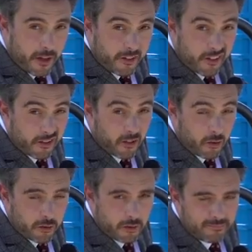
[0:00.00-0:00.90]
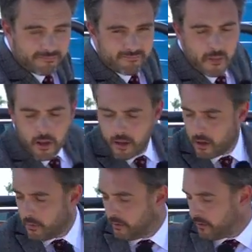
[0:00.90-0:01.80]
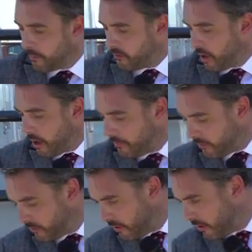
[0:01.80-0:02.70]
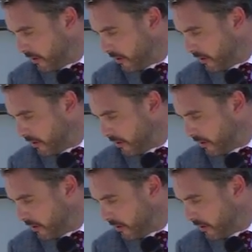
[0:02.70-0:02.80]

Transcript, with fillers: these installed, but sometimes